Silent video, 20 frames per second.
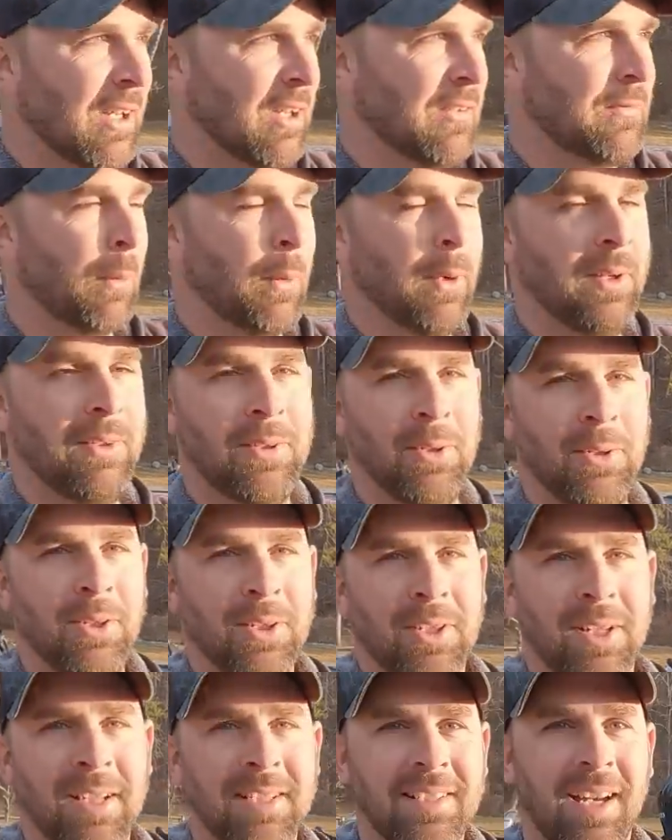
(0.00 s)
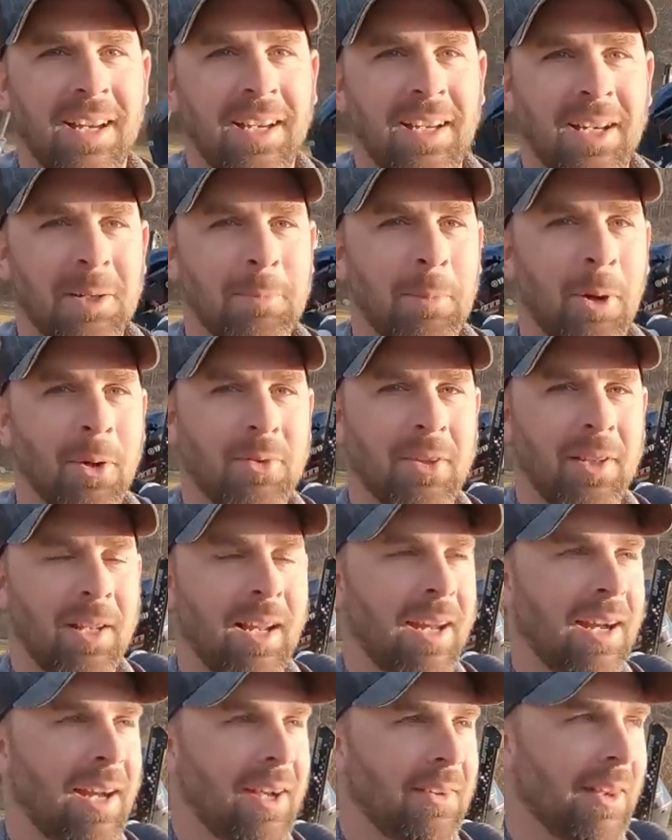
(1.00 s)
It's 42 degrees out here most of the
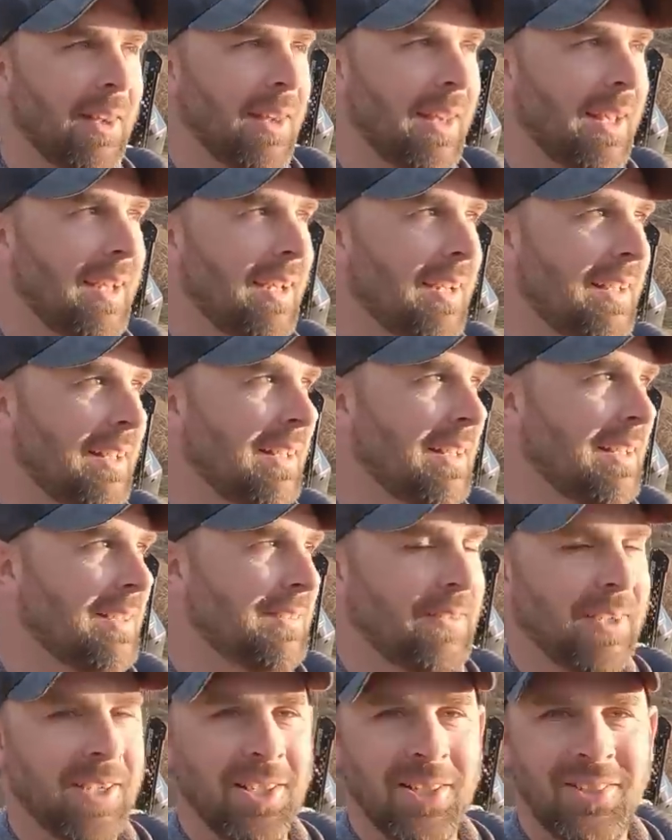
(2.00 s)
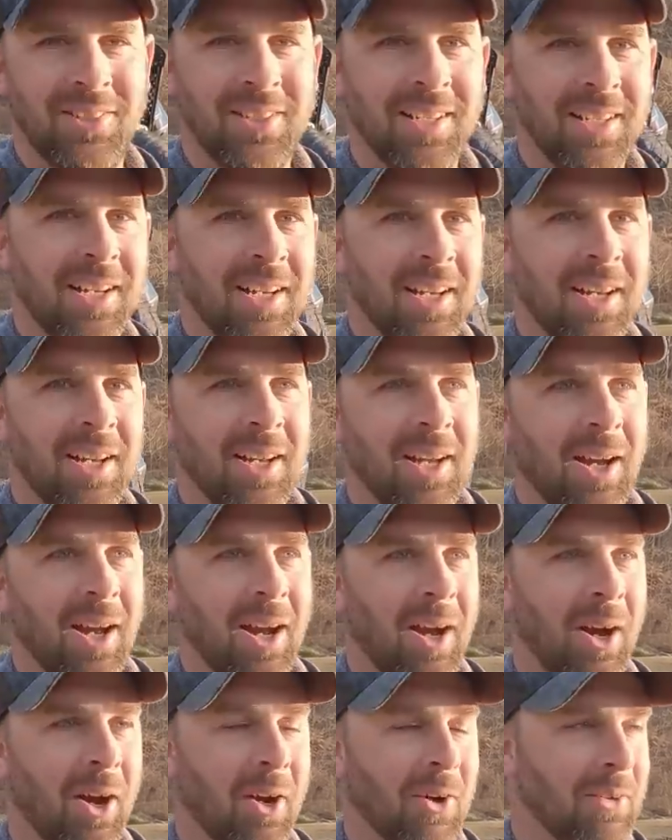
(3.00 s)
day out in the lake and these fish
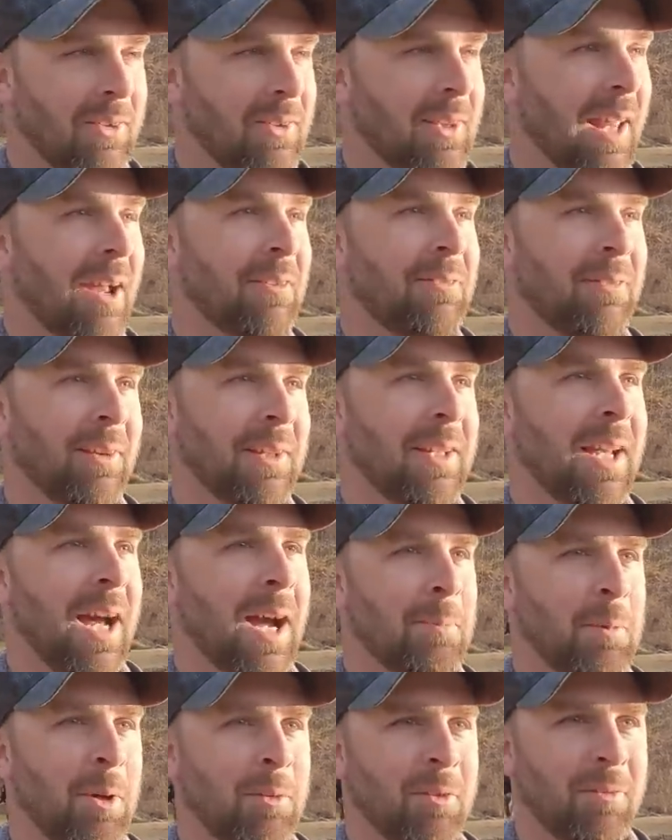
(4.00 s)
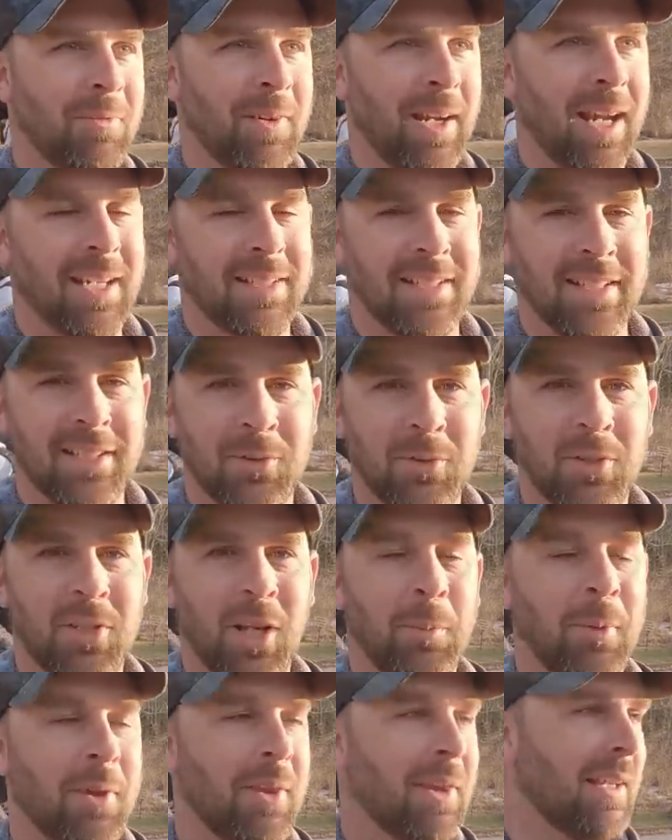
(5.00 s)
are definitely not moving fast. This is
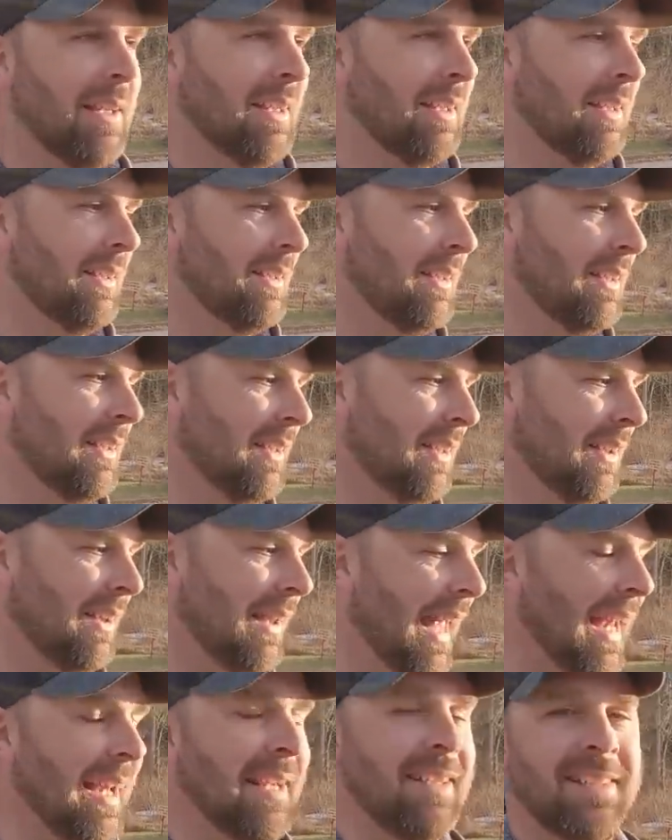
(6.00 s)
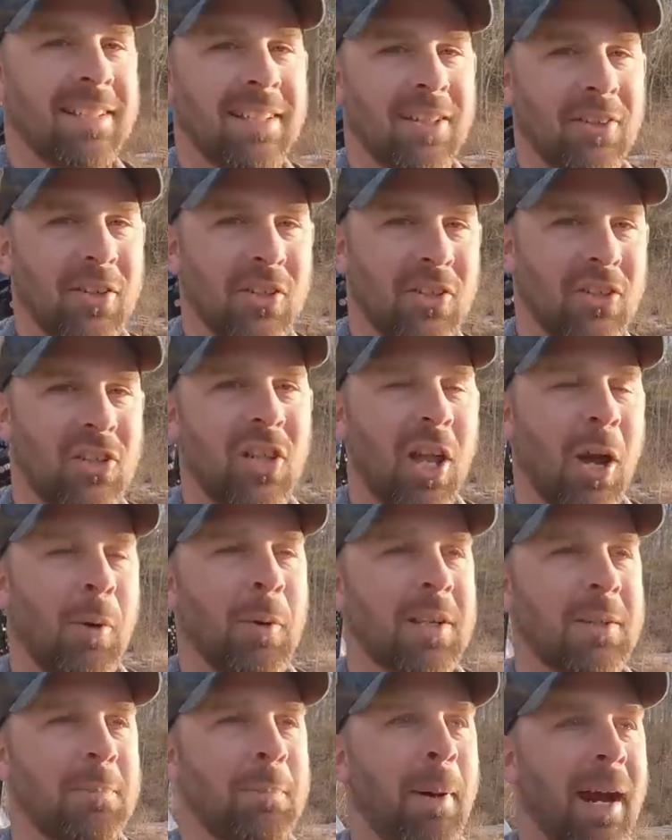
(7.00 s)
some of the lazy or the
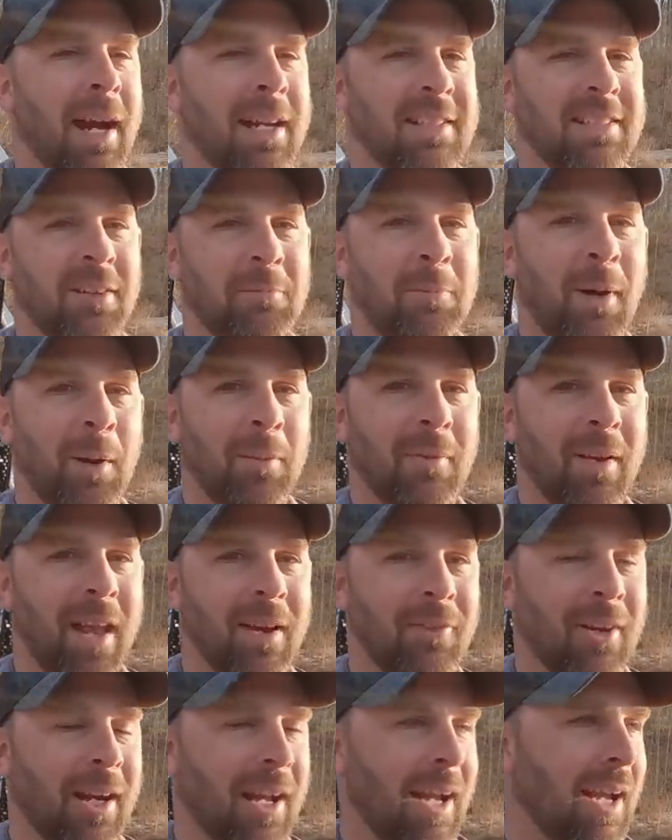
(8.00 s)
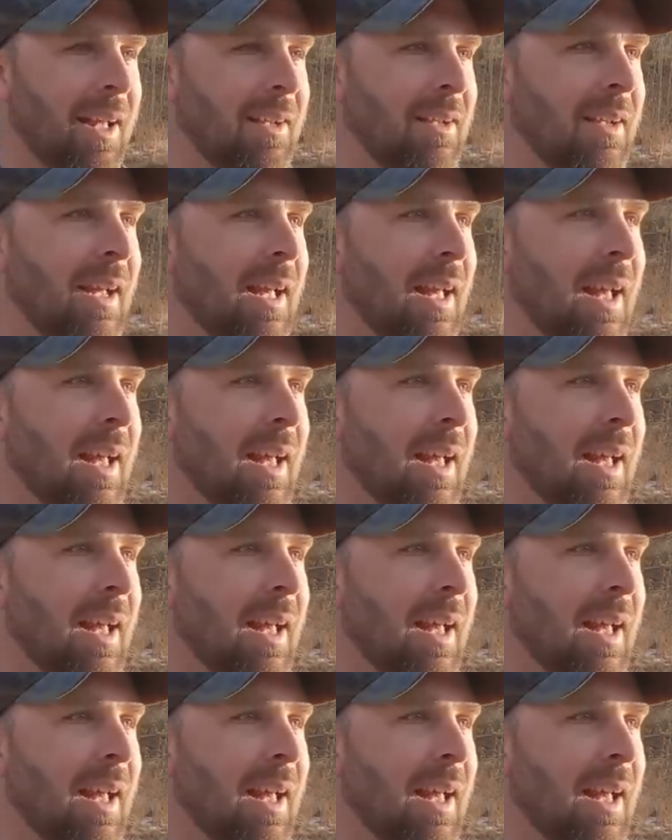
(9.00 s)
slowest bites I've probably ever had.